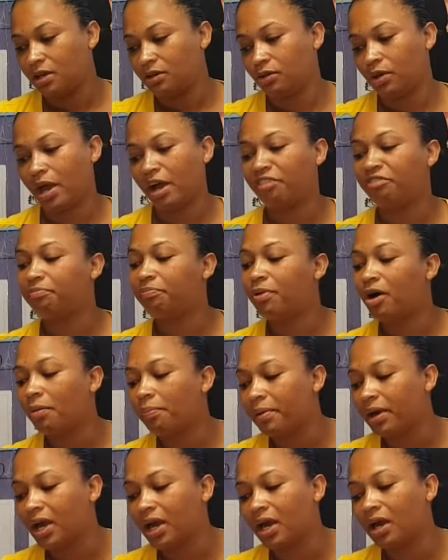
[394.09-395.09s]
You have
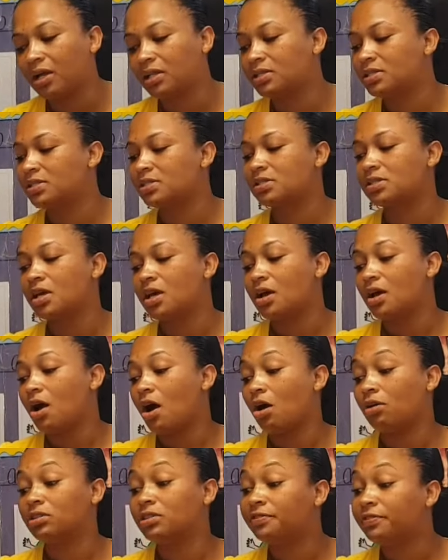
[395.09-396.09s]
puppets,
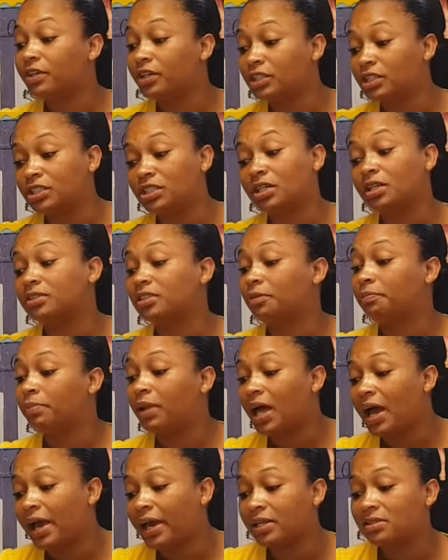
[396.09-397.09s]
house furniture,
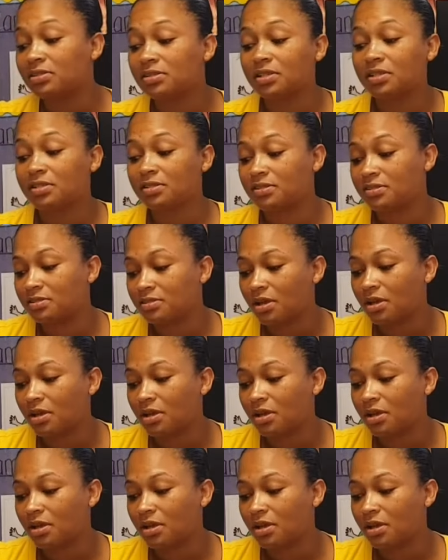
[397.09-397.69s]
appliances,